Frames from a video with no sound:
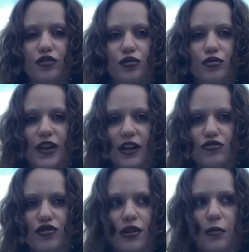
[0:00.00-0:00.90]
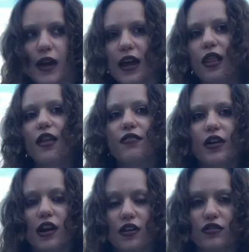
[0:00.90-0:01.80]
to daydreaming and
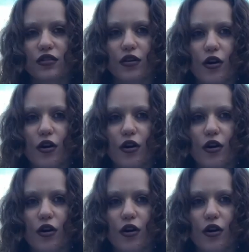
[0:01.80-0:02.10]
living in his